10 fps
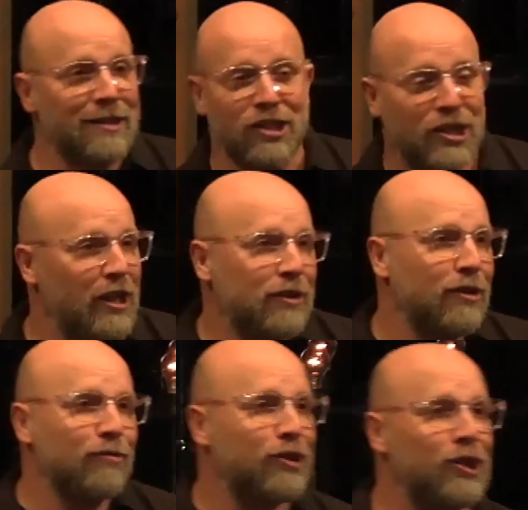and,
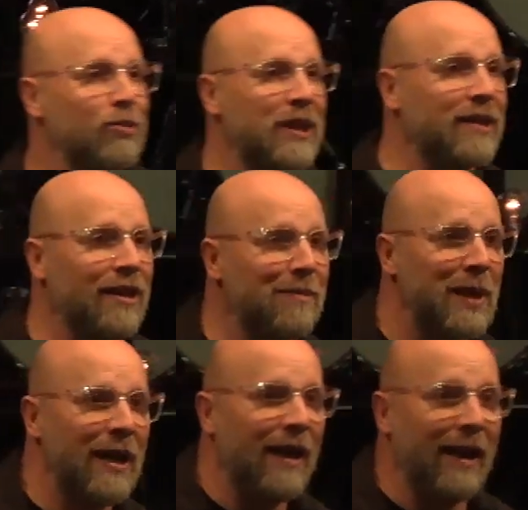chewing it
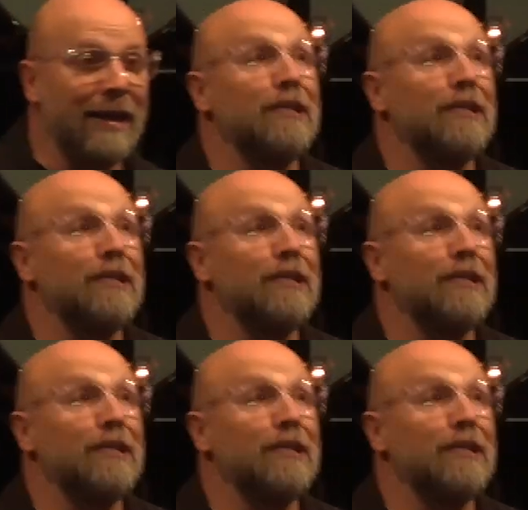up. And